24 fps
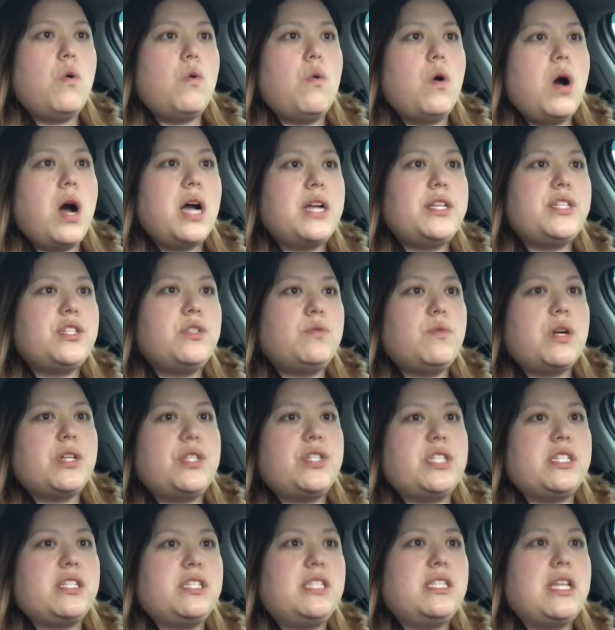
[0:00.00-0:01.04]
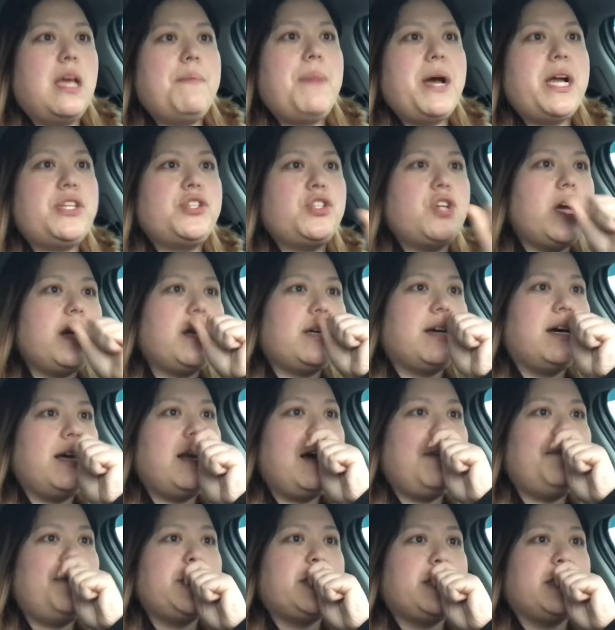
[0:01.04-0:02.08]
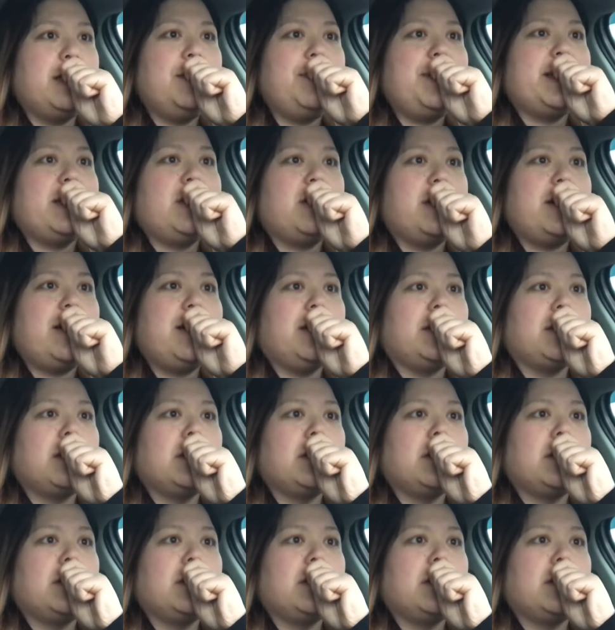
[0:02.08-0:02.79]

I just watched a semi-truck cut off a semi-truck.